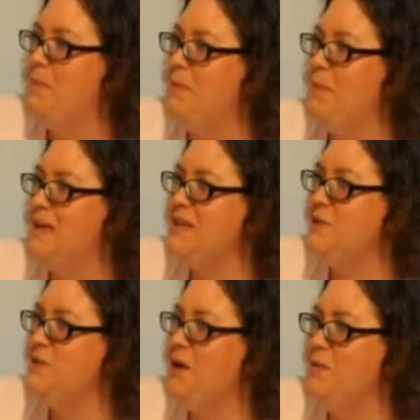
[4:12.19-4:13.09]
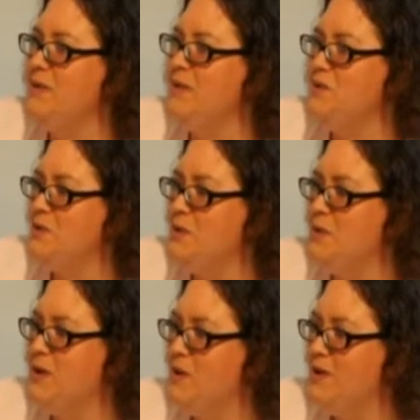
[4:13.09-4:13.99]
But you're not really sure you
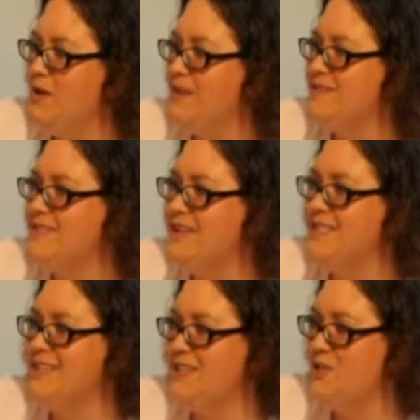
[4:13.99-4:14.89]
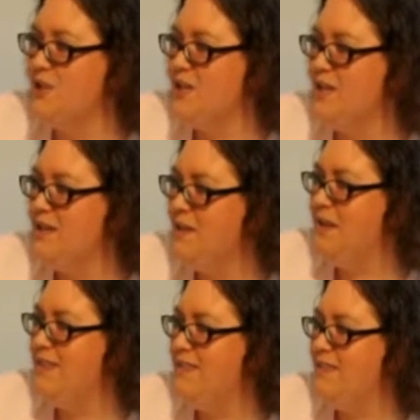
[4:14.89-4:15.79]
want to go there because it's kind of sketchy looking.
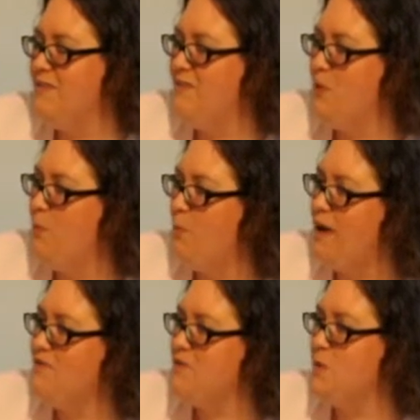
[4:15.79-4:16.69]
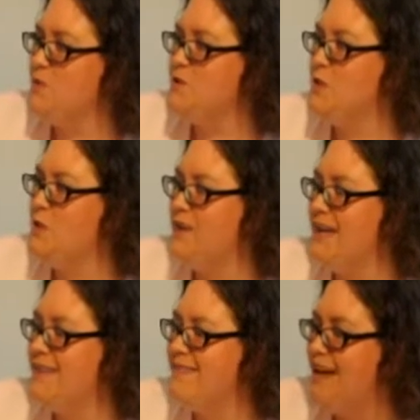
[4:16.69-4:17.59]
But the few brave souls who were
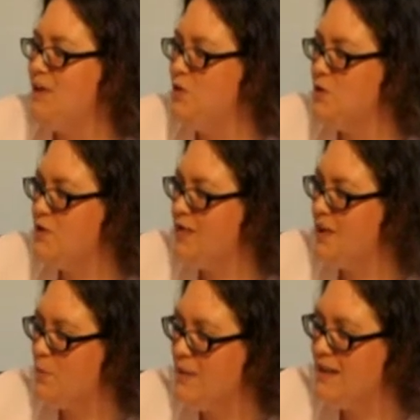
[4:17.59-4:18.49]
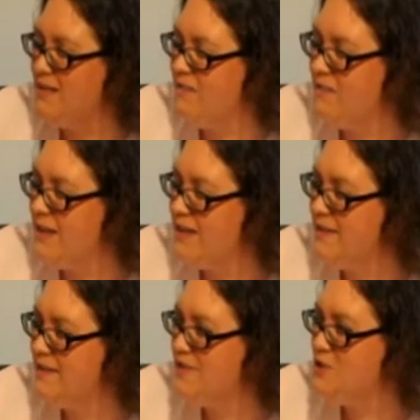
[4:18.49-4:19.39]
like, that looked like
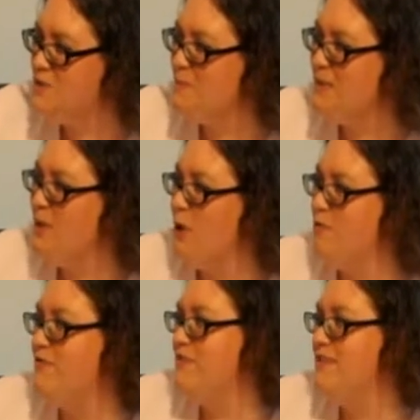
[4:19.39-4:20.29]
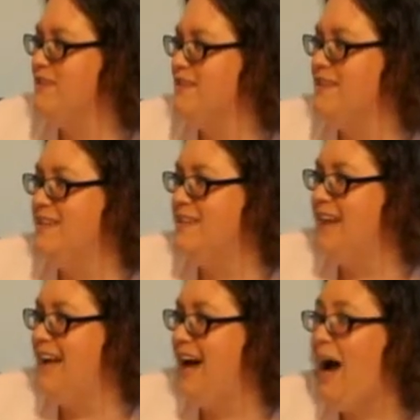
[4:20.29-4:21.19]
fucking delicious meatloaf.
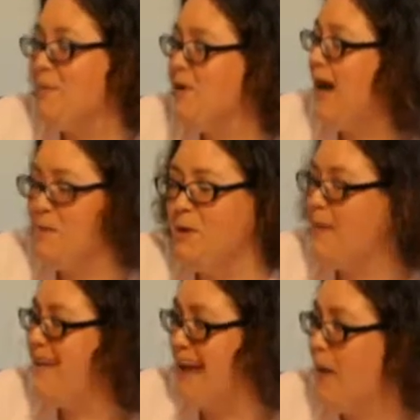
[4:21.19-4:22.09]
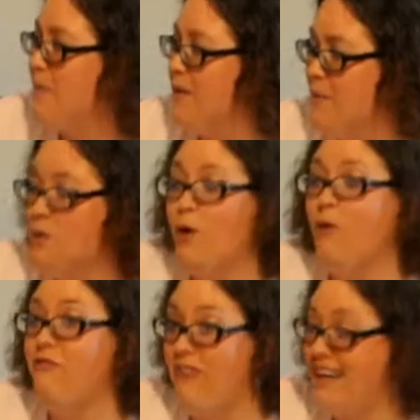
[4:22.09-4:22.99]
I'm gonna make it happen. I'm gonna
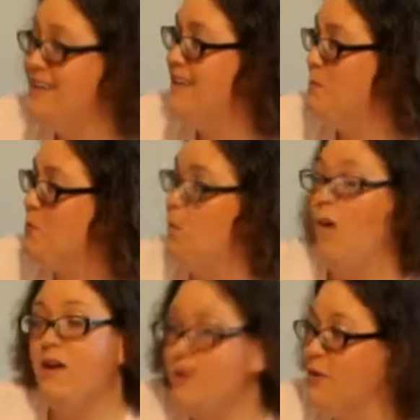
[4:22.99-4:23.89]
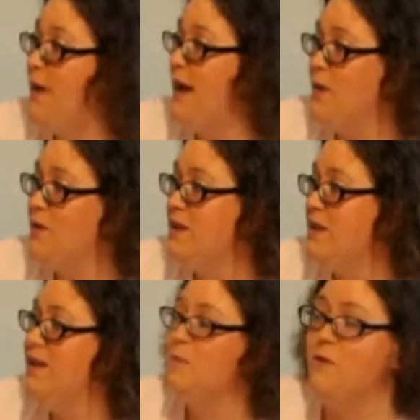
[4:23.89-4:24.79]
go find it. I'm gonna wander around.
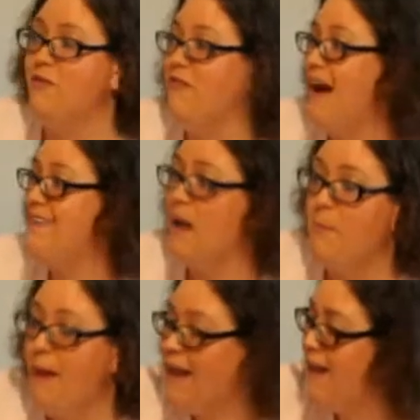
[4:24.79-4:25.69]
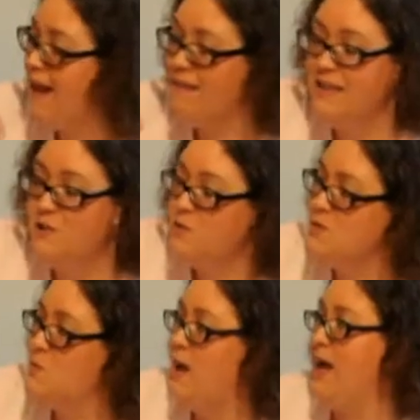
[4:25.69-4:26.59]
I'm gonna find that back alley
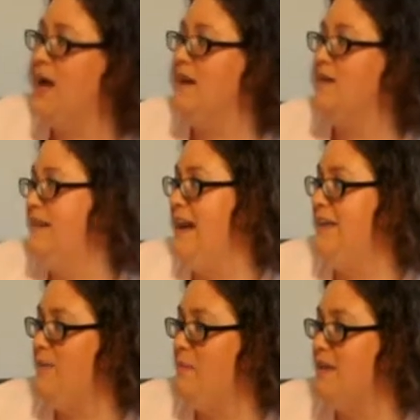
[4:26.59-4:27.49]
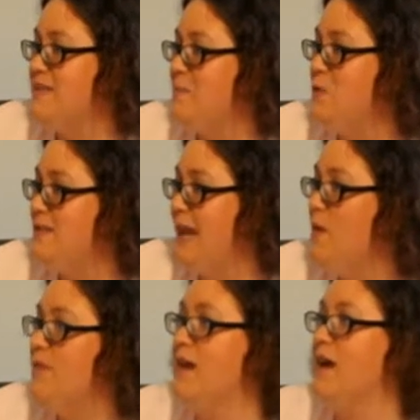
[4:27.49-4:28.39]
entranceway. And then by the time you get
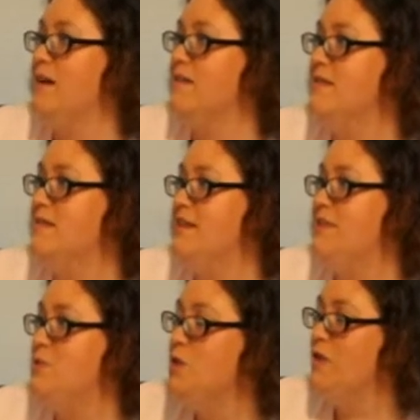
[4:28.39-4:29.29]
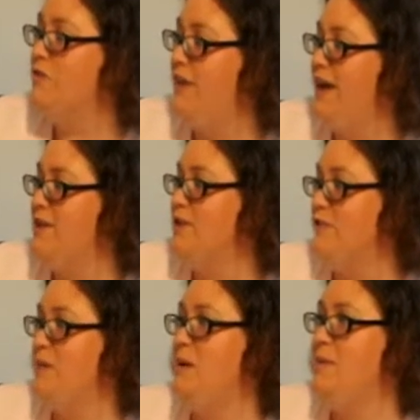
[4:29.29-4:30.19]
down there, if you took a friend, your
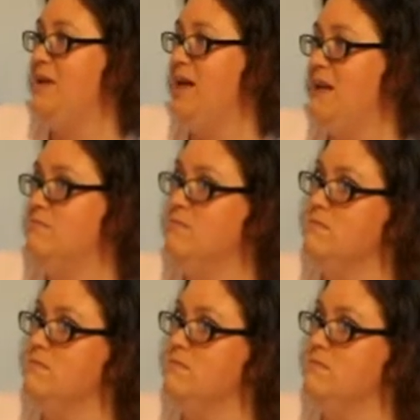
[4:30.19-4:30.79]
friend may be like,